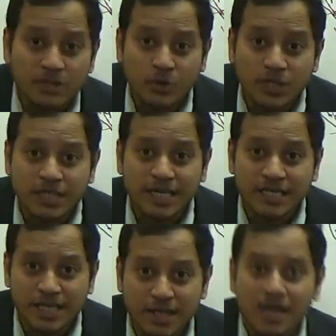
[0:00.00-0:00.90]

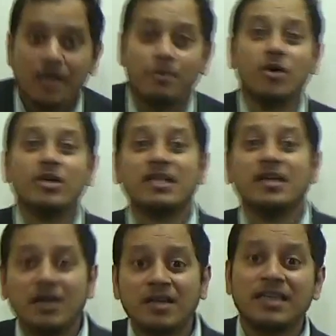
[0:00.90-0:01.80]
originated, because
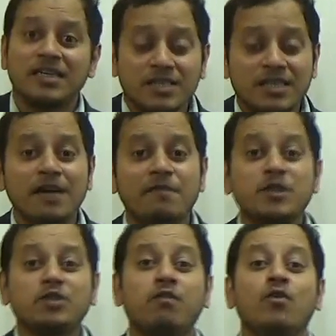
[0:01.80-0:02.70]
Earth itself is
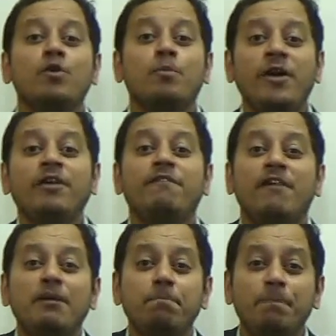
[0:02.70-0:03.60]

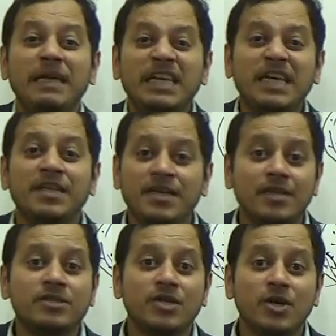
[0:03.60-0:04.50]
4.5 billion
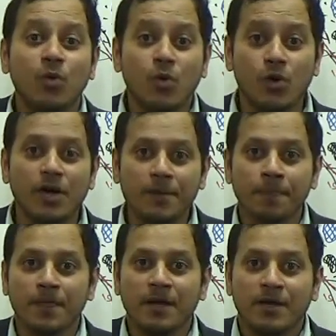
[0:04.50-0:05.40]
years old.
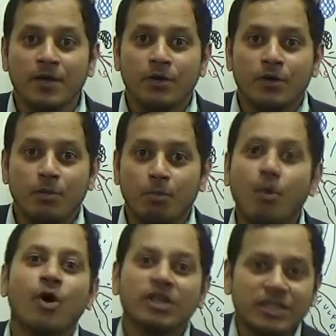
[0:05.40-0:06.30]

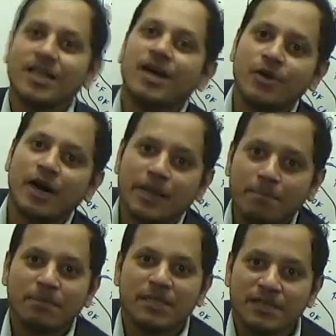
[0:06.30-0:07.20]
Mohenjo-daro,
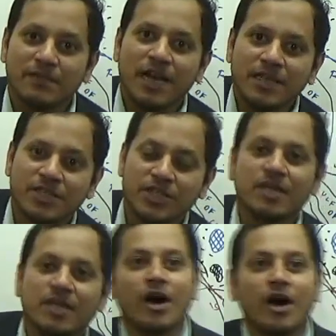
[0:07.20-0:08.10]
Harappan
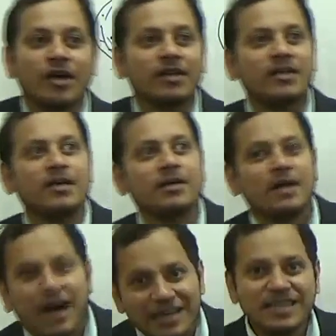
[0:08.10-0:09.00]
civilization or the other